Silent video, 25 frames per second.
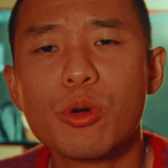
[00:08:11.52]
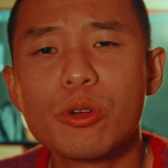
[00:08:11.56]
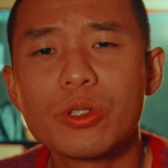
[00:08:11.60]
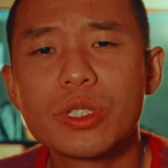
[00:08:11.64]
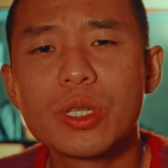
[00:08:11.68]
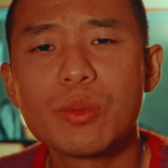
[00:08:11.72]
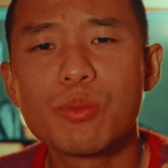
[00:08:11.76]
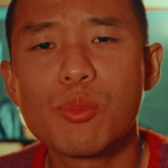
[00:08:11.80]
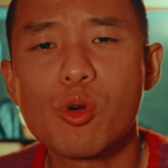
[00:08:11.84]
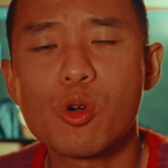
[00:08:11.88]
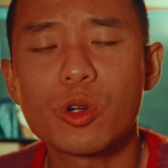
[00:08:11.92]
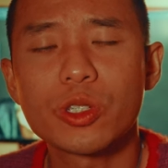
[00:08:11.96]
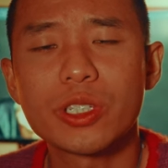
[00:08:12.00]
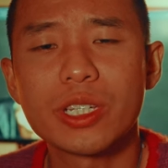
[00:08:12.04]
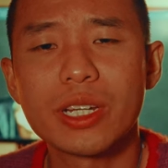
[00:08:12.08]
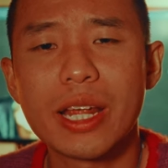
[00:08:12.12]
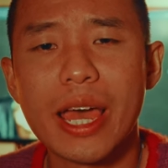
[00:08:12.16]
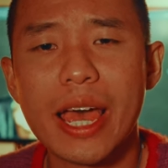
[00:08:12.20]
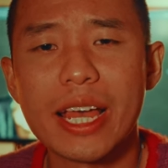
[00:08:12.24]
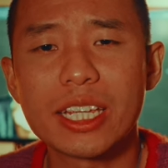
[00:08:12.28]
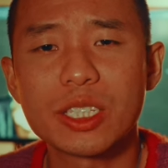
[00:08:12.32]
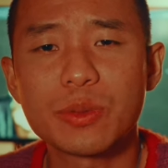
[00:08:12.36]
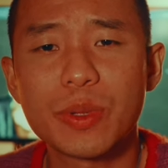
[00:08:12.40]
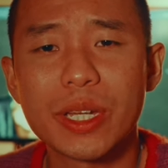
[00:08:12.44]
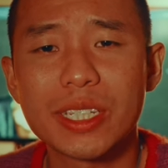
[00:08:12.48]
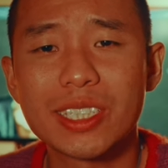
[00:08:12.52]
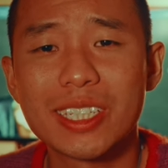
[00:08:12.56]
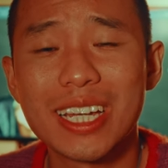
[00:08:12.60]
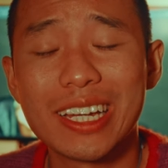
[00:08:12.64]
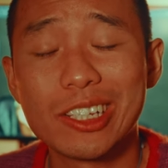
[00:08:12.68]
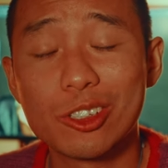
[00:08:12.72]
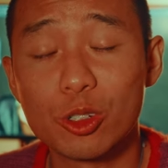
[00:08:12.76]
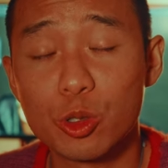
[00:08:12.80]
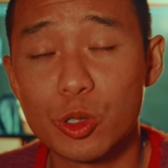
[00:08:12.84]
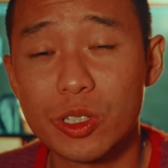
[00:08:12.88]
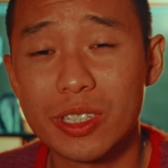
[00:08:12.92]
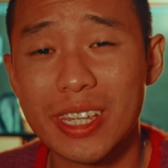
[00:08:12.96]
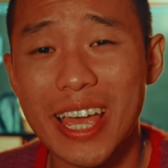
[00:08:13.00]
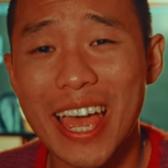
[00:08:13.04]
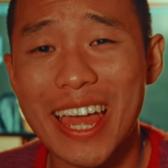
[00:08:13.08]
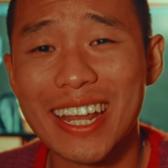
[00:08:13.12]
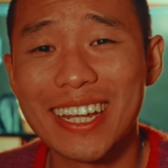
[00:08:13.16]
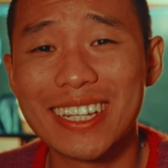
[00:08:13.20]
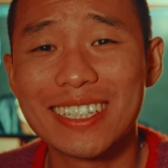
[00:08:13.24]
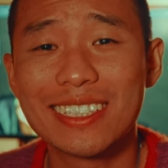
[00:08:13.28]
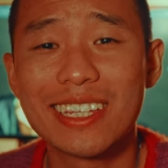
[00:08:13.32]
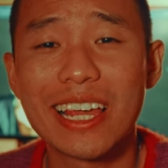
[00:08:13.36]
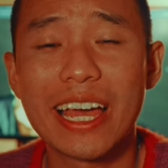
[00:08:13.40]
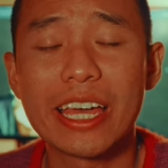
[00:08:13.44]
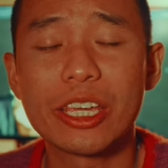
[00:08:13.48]
most important aspect to understand
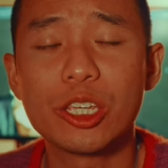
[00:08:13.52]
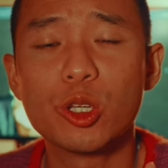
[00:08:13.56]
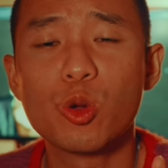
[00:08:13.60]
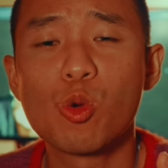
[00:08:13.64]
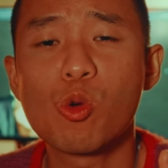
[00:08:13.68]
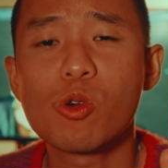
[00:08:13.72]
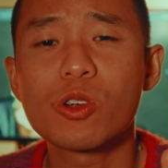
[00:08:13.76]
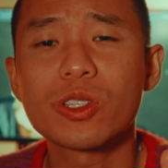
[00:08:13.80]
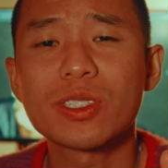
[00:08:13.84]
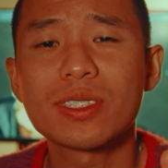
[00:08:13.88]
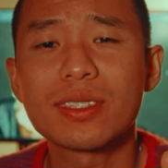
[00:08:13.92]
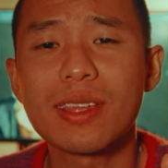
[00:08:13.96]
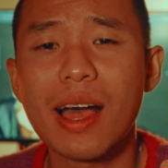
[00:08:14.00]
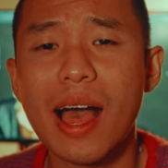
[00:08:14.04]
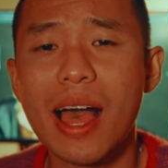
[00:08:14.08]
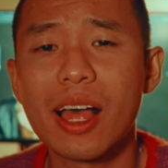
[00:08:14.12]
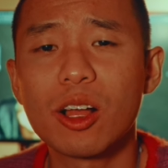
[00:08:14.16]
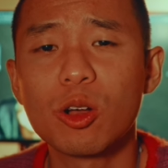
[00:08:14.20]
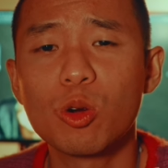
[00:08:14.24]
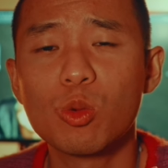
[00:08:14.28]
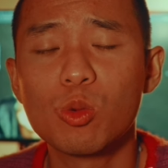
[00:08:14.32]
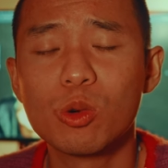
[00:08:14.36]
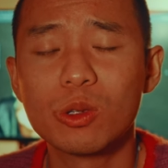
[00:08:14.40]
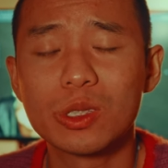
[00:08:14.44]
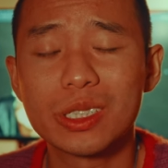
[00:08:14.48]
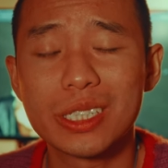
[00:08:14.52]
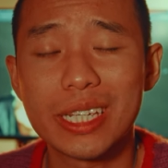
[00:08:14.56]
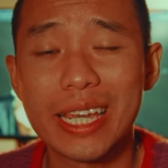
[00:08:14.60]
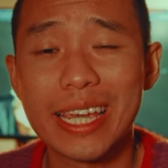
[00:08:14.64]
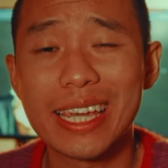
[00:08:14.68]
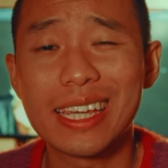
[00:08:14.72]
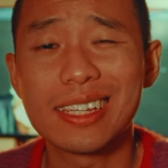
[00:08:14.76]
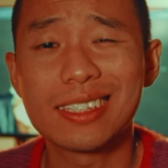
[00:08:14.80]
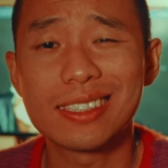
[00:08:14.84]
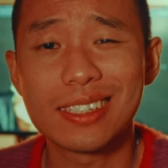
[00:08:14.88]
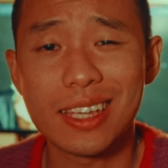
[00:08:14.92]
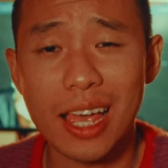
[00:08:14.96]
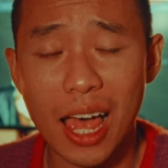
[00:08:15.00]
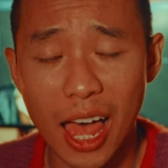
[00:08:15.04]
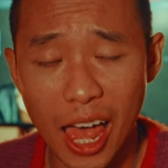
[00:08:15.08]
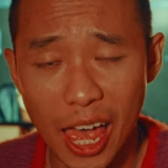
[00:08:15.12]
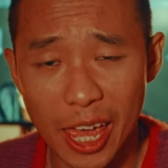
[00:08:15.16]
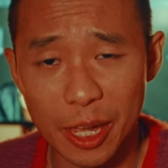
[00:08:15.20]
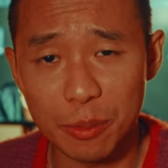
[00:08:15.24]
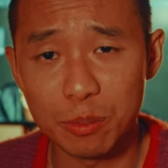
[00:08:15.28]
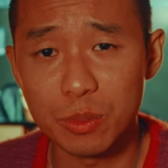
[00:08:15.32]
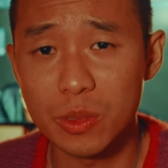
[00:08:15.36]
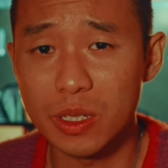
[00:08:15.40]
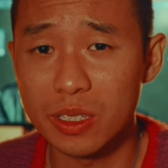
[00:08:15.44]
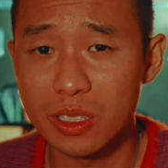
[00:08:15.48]
is that your style will take
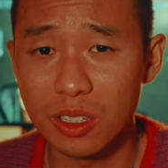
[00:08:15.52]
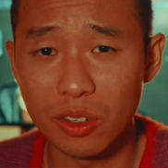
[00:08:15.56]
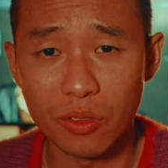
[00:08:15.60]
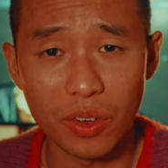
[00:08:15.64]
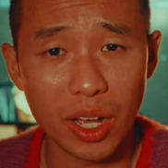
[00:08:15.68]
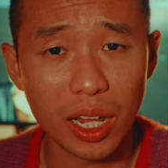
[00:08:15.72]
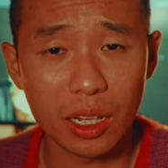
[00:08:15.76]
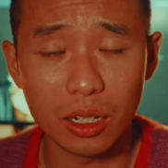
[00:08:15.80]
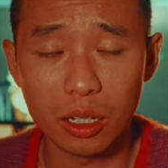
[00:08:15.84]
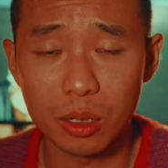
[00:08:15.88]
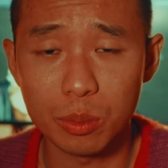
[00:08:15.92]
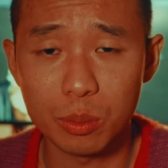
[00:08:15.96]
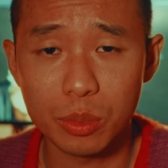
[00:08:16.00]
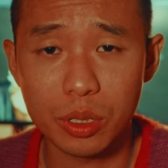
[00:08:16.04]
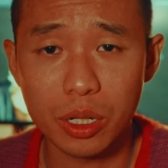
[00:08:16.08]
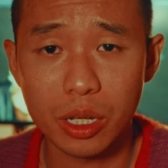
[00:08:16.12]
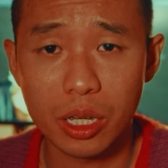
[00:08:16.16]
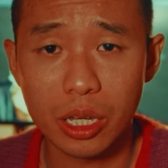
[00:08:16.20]
time to develop.